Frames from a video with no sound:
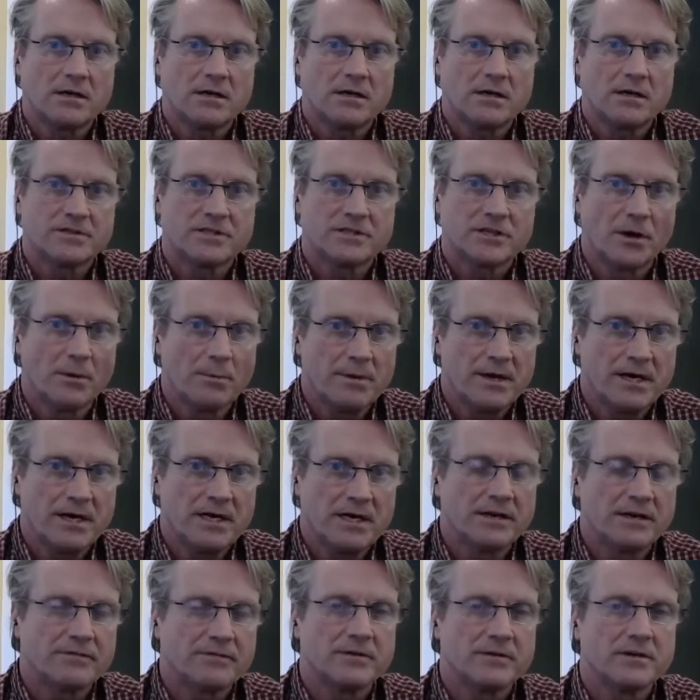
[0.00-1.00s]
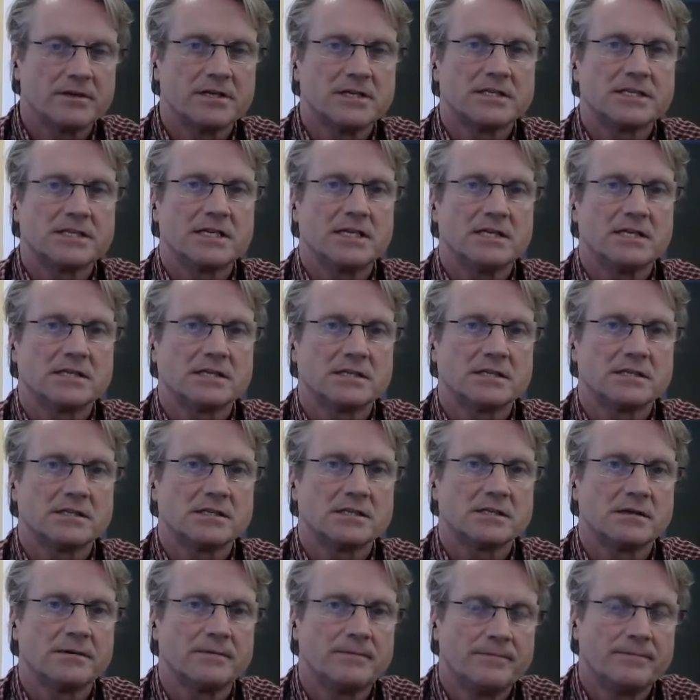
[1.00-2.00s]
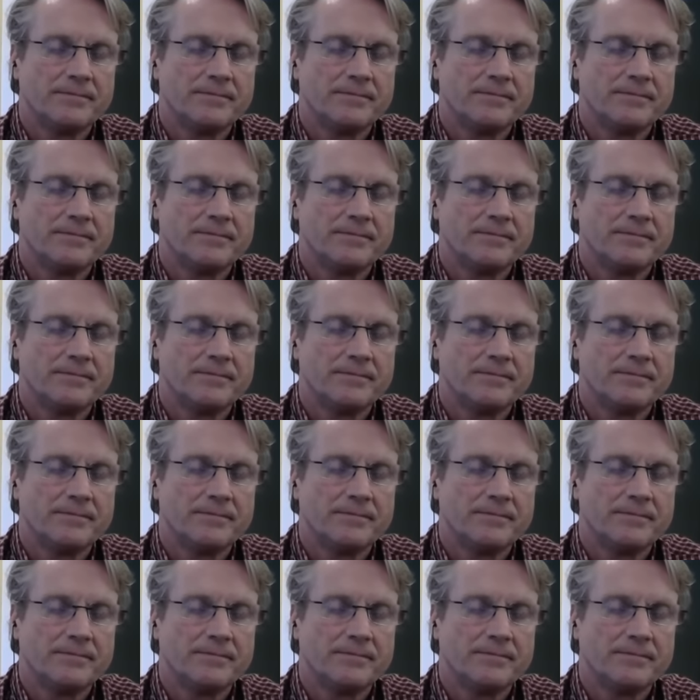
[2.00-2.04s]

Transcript: of so many different diseases.